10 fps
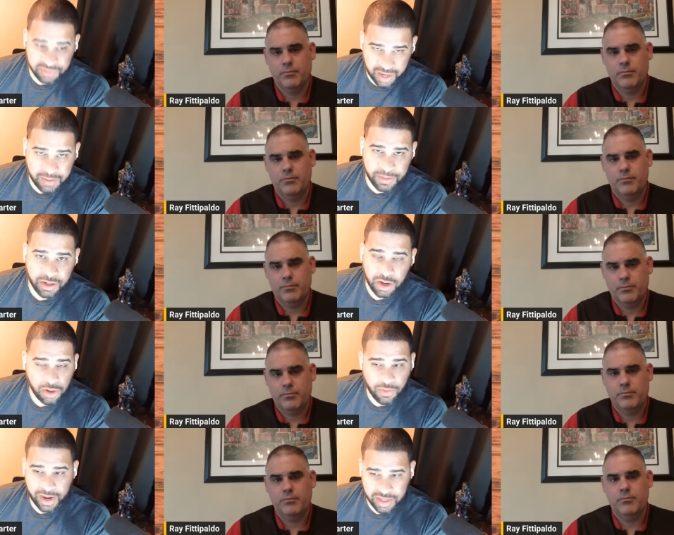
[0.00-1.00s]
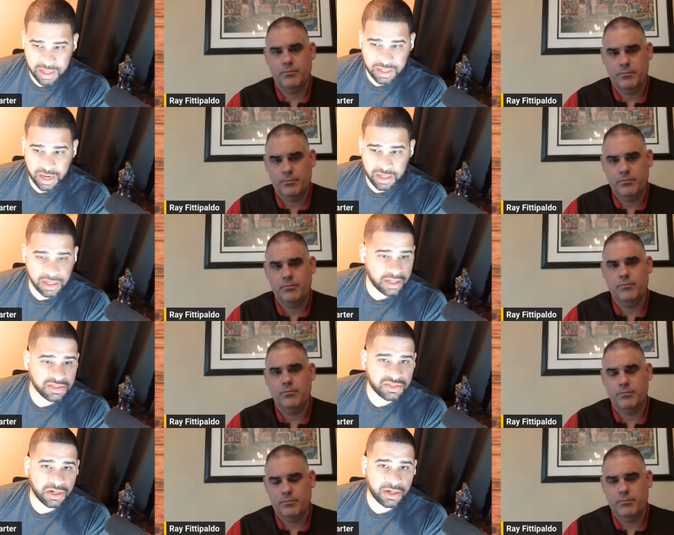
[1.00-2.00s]
Speaker 1: lineman who had knee, a knee
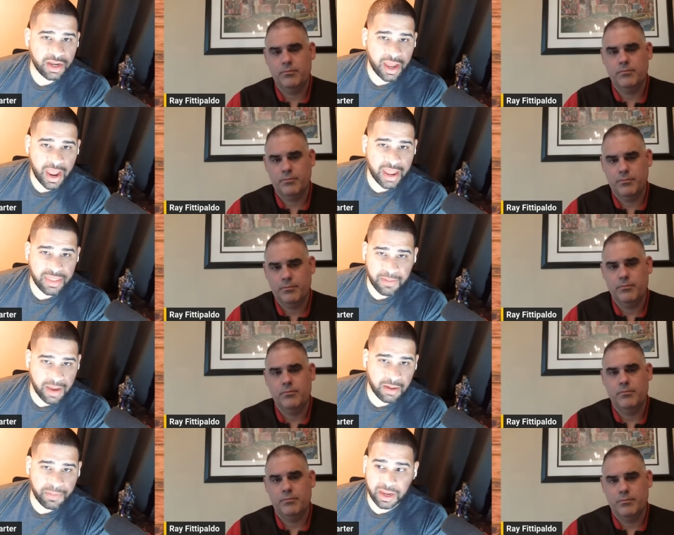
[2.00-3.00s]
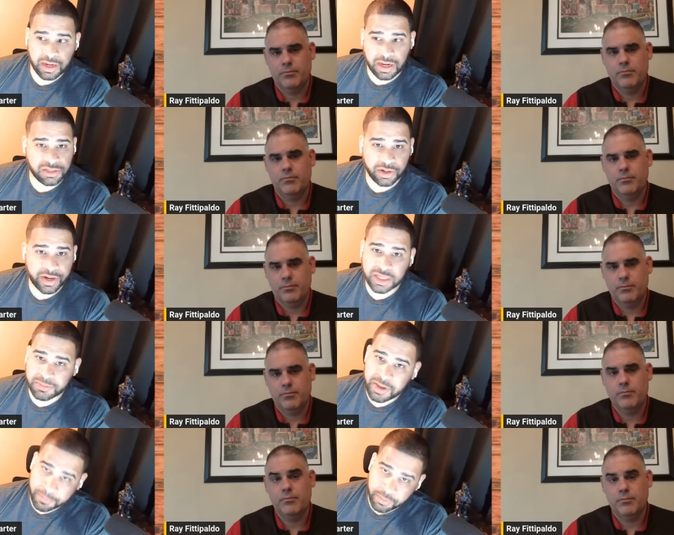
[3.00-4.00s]
concern, and they made a pick, and he turned out
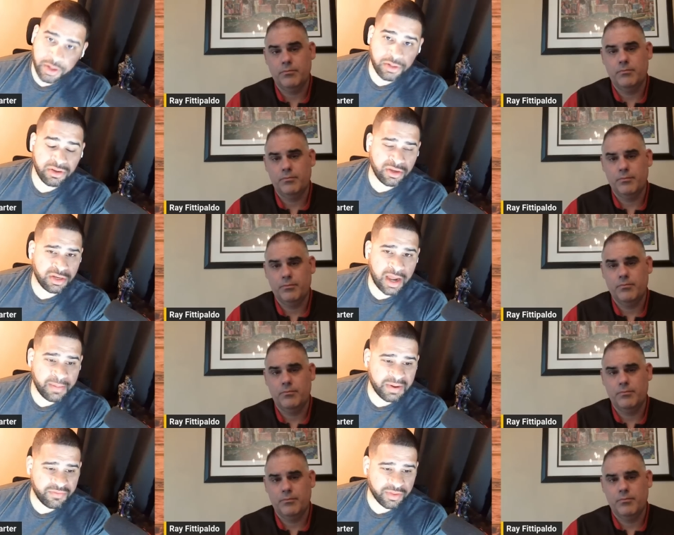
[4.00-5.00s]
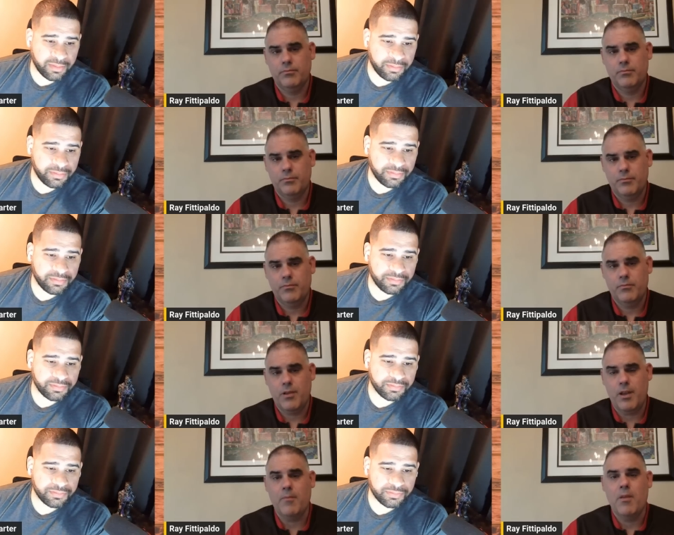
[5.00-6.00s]
to be a pretty good, good lineman for them.
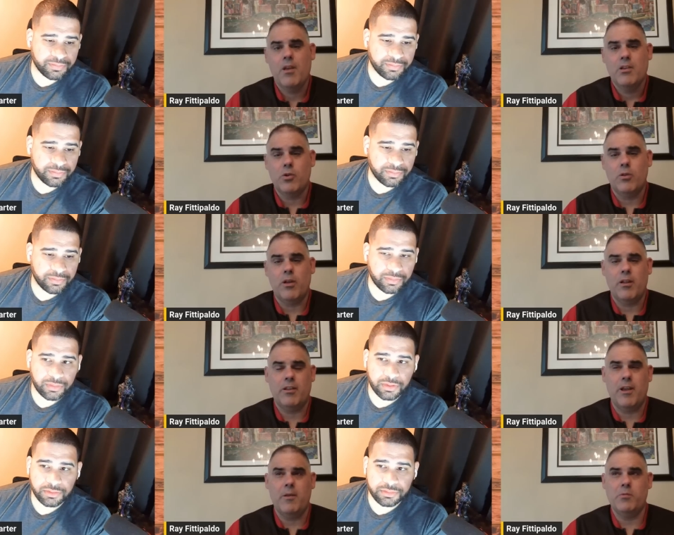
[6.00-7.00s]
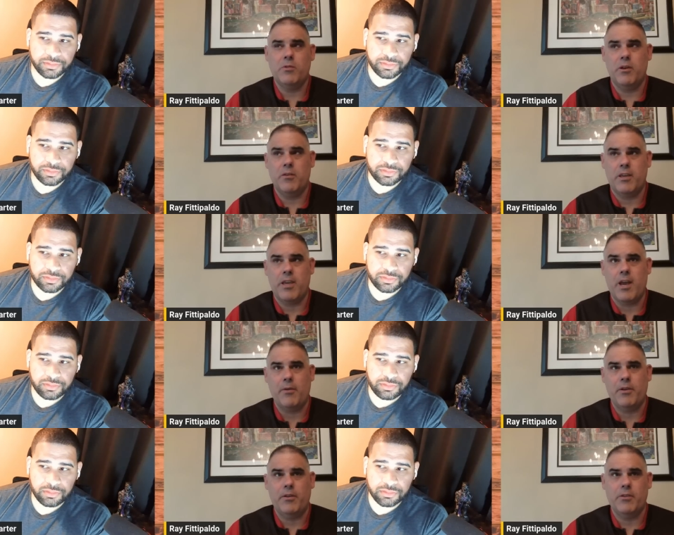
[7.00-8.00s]
Speaker 2: Yeah. So a lot of times the, the
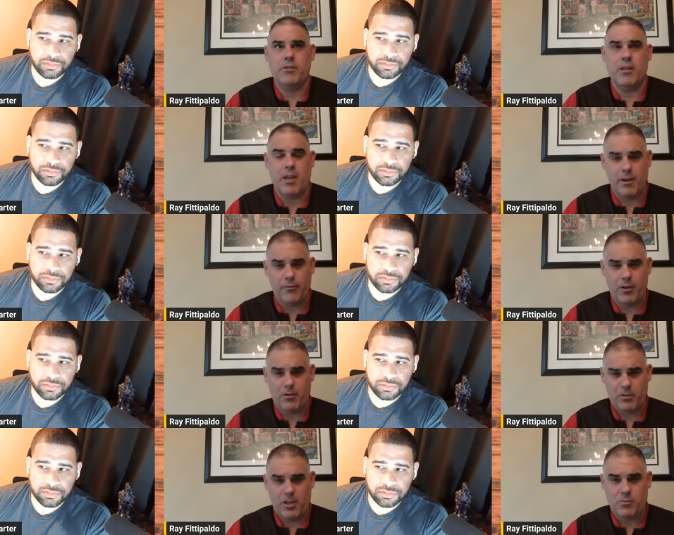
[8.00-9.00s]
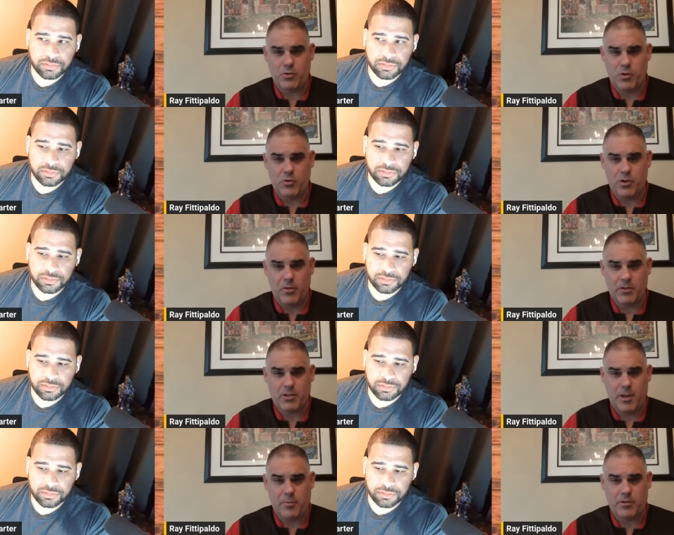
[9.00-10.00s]
calculus that N F L teams use on this
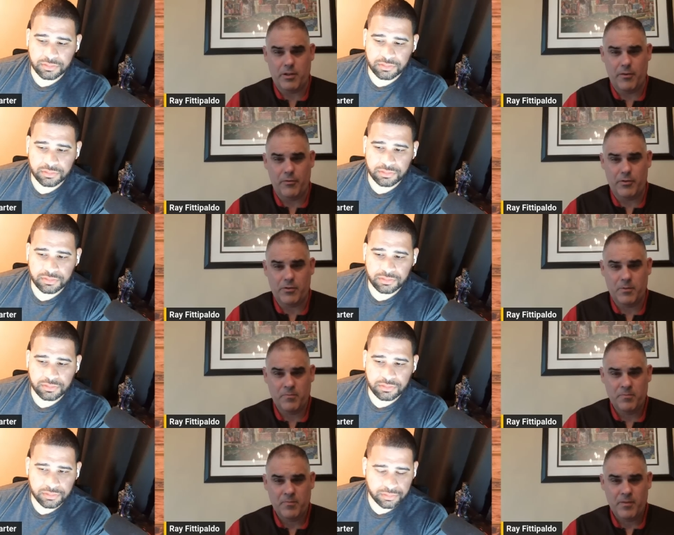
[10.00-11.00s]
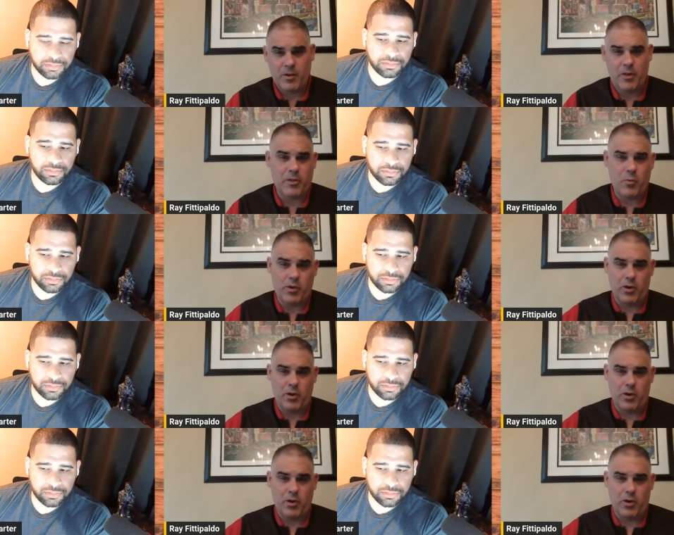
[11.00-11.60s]
type of stuff is, you know, I think we